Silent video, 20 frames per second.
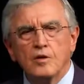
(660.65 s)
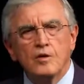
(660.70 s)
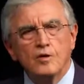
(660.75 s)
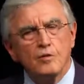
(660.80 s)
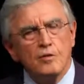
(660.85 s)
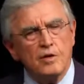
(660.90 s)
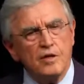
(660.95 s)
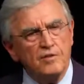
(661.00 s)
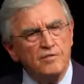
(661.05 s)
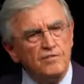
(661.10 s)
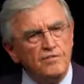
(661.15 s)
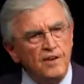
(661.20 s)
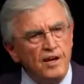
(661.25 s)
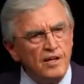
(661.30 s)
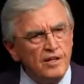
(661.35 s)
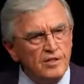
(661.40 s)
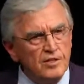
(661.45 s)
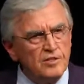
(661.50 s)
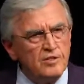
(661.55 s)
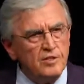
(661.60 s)
you can
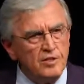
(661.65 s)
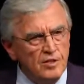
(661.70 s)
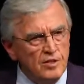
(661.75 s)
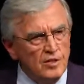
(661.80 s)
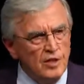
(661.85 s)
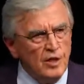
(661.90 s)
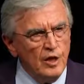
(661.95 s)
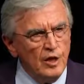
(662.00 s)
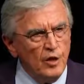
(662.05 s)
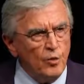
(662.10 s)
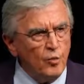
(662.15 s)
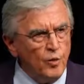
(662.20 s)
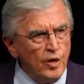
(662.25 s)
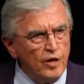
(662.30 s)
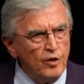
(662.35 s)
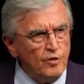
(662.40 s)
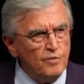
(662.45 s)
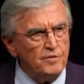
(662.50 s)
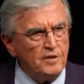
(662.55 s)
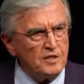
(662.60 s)
find a
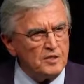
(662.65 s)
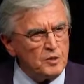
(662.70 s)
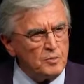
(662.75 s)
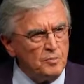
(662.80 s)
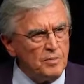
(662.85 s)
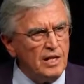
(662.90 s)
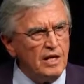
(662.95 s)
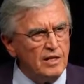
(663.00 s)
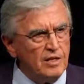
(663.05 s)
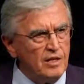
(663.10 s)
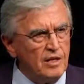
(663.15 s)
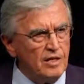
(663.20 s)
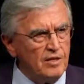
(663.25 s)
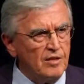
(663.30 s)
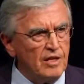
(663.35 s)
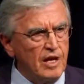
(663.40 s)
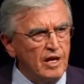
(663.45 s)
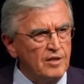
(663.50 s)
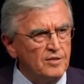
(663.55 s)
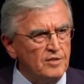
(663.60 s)
way of explaining
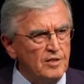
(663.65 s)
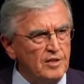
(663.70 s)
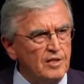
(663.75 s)
that,